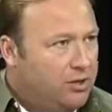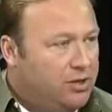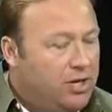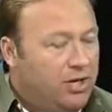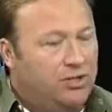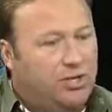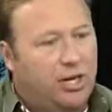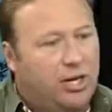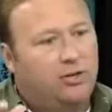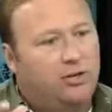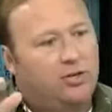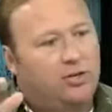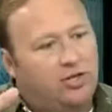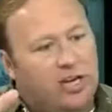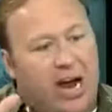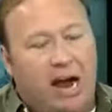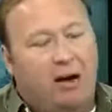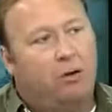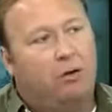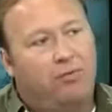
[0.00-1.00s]
See, instead of just
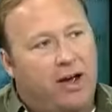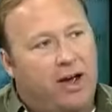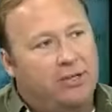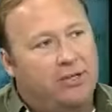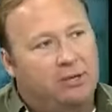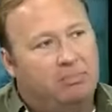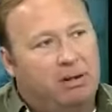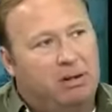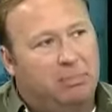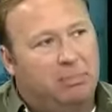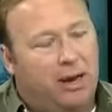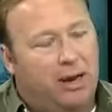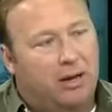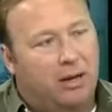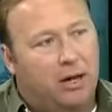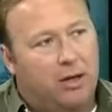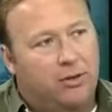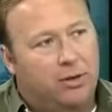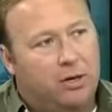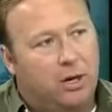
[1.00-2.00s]
sacrificing people
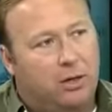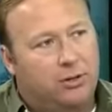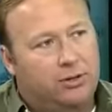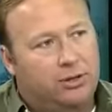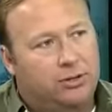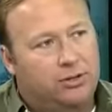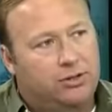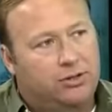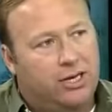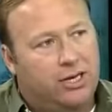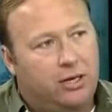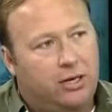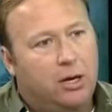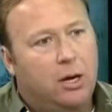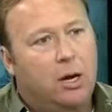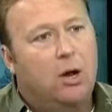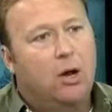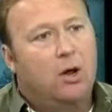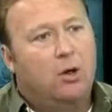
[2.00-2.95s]
like other cultures did,